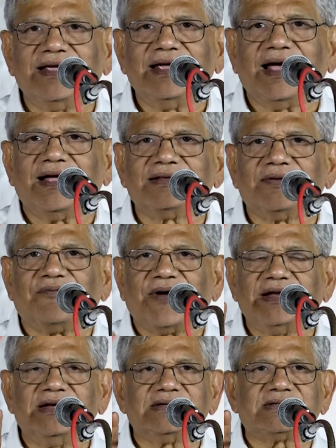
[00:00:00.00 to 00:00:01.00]
they are the
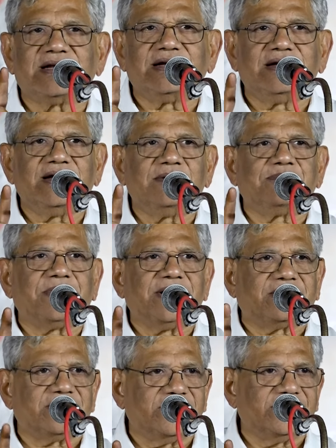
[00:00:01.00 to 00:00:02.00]
finest Indian
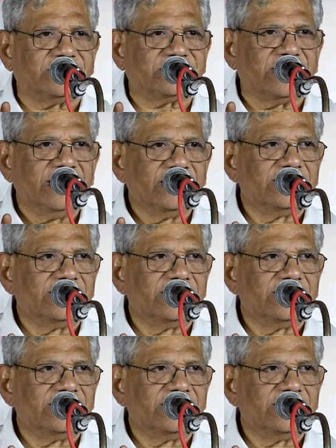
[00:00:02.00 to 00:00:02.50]
patriots